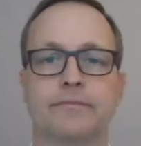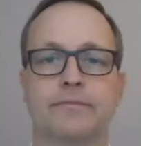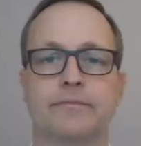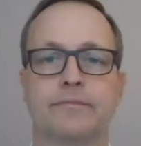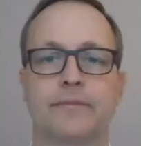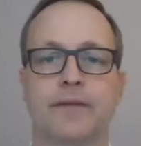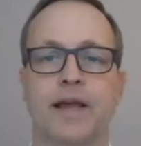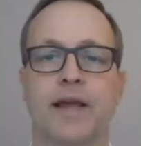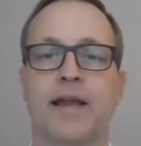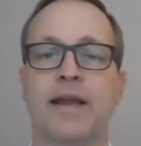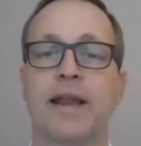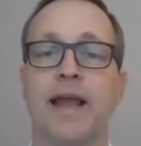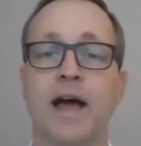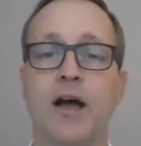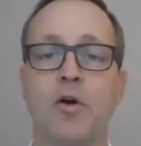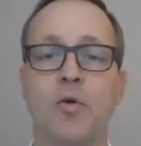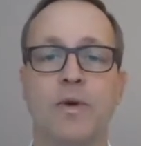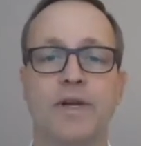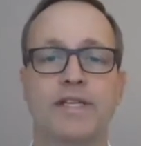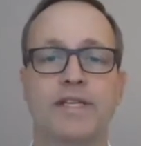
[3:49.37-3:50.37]
And now
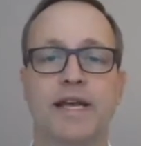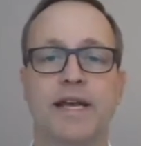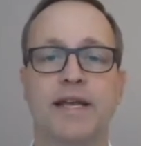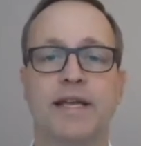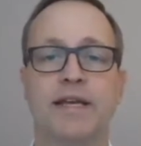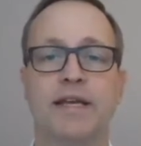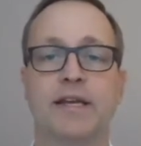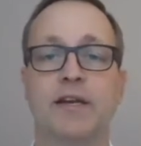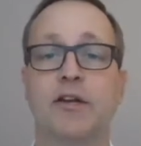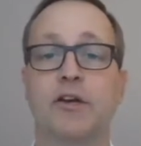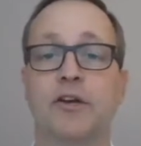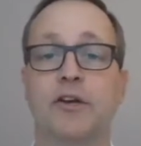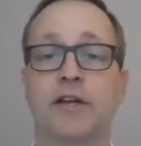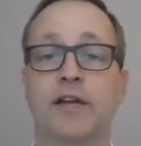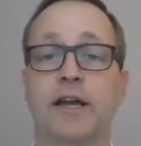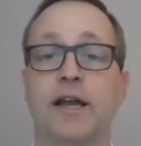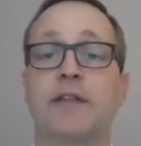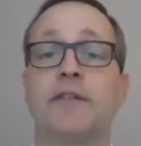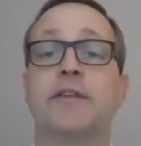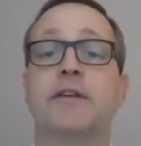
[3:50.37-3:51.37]
we take a look
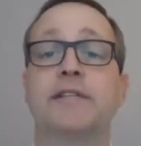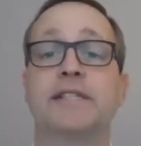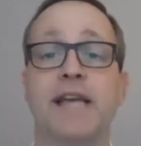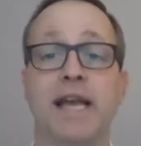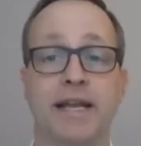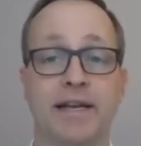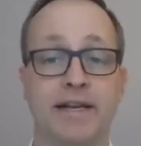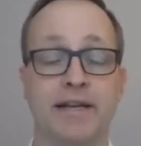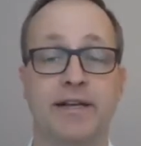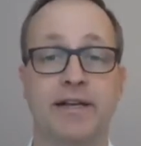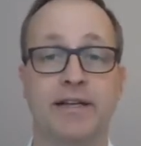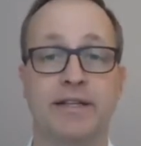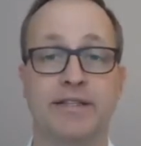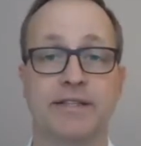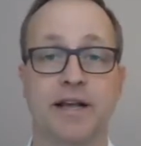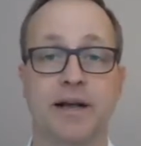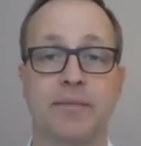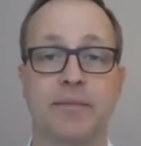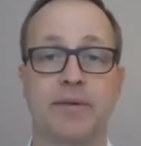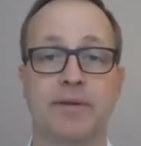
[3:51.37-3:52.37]
at the technical
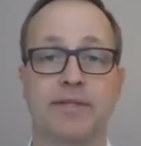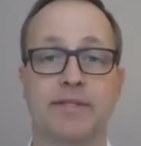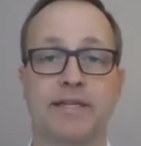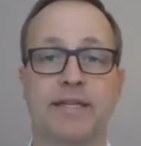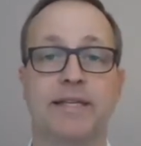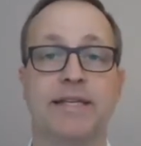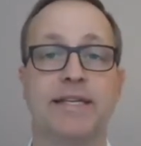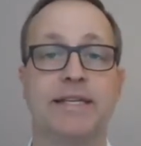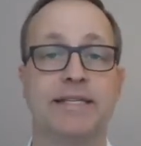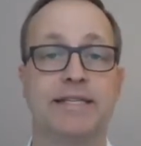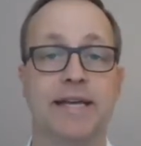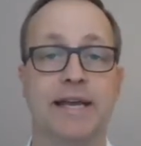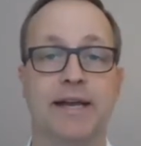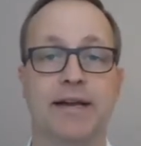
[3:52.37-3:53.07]
examples in detail.